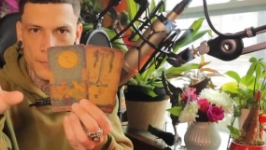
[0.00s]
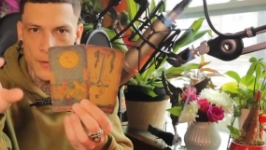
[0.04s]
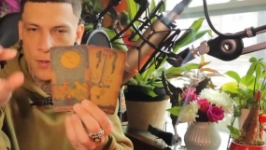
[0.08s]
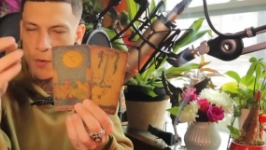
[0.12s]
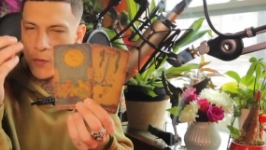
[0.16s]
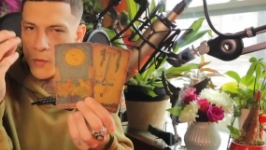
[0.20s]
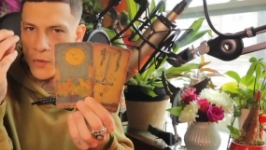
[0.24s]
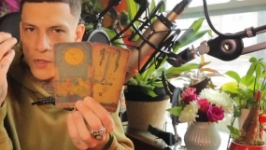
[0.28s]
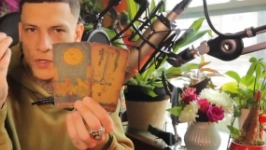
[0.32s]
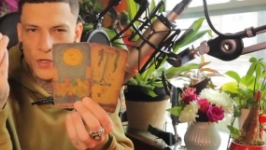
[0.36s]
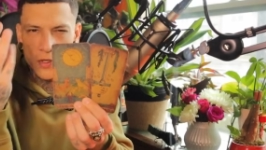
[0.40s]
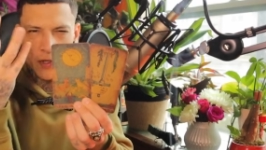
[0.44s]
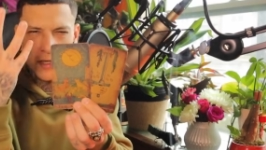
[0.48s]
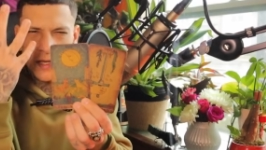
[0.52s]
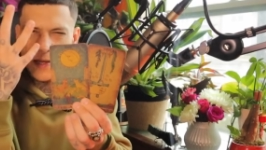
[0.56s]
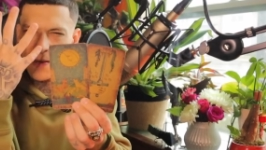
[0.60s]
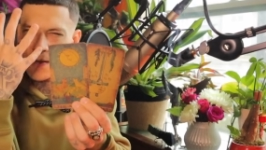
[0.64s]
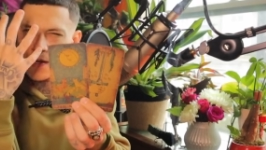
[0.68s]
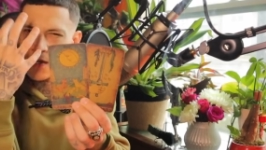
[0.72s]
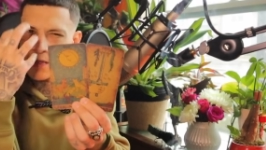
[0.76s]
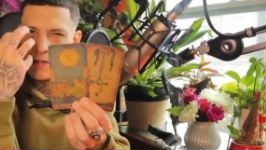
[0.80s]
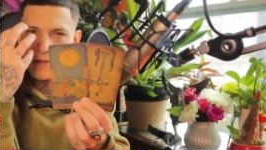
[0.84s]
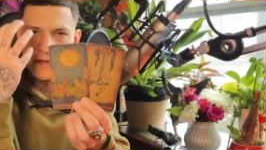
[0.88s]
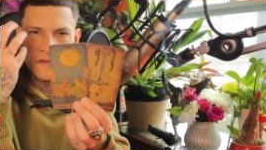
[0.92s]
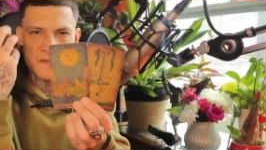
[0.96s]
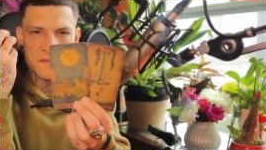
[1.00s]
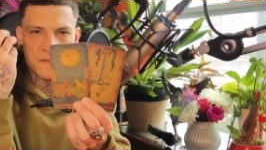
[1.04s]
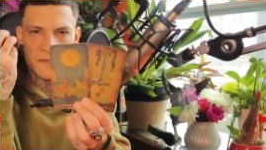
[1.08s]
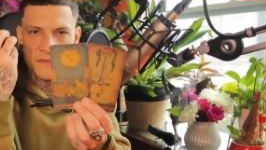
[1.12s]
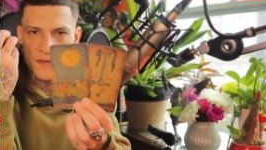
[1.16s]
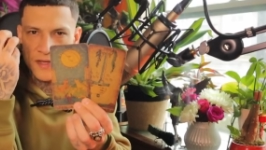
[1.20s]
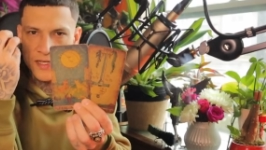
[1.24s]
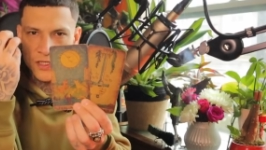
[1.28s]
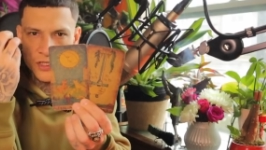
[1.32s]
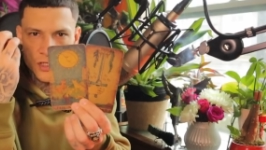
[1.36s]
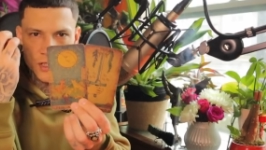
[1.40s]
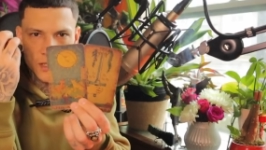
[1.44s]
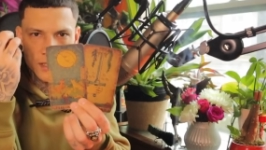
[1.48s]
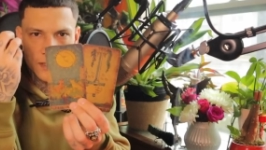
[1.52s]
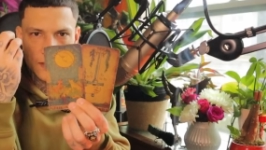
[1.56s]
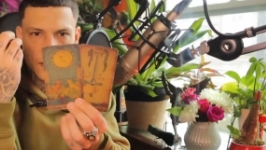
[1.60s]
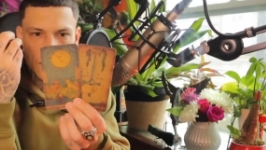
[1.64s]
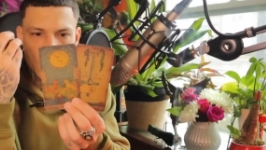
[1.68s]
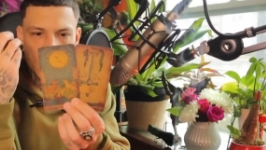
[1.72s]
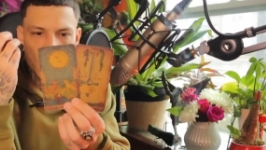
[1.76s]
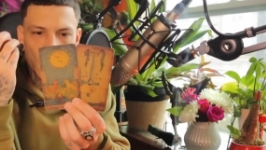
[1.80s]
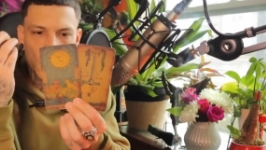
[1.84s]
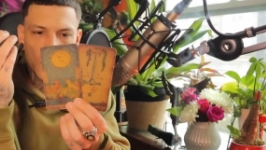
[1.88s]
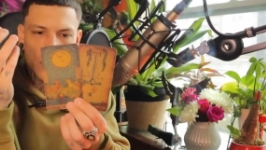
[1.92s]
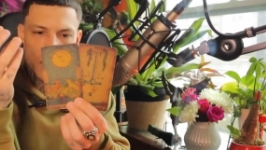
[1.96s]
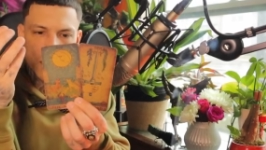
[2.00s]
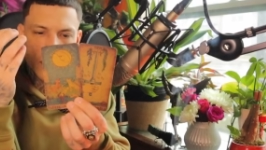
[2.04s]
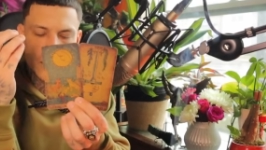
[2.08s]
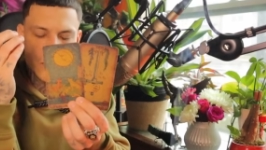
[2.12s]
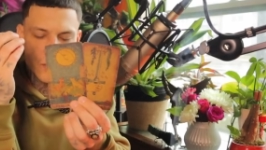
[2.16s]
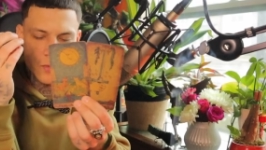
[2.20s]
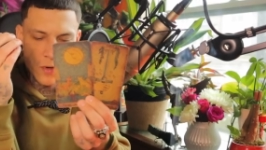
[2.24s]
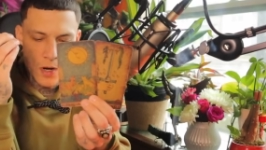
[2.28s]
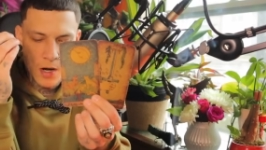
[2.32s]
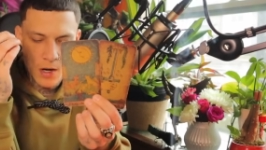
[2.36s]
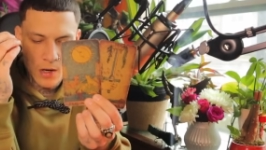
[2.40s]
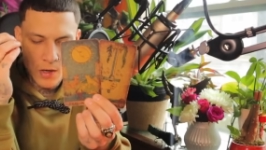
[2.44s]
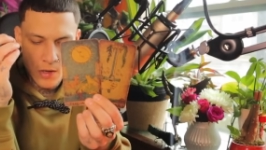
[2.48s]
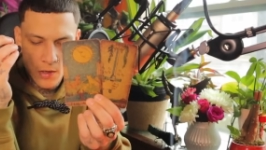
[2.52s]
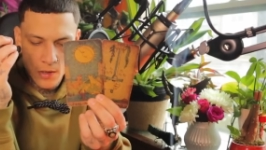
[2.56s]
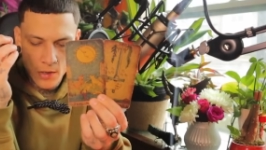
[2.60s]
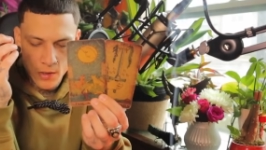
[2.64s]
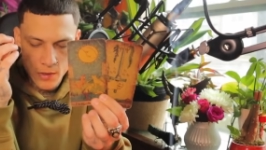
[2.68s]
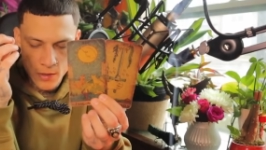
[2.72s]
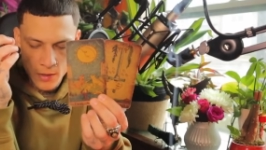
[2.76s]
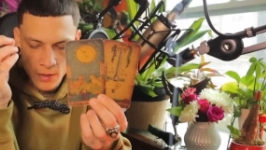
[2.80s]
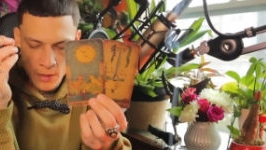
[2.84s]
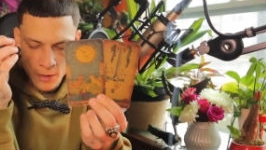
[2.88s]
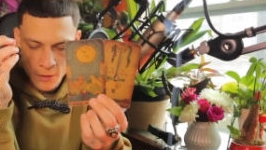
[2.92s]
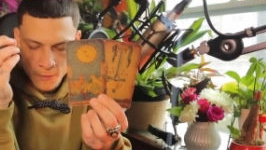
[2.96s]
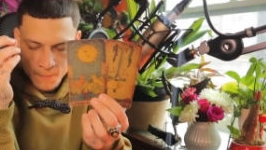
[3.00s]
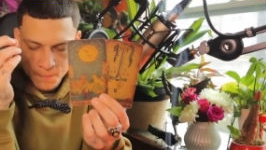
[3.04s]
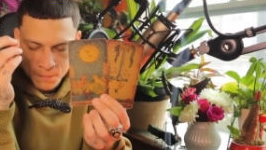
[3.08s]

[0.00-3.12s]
or you're getting the vision, or you are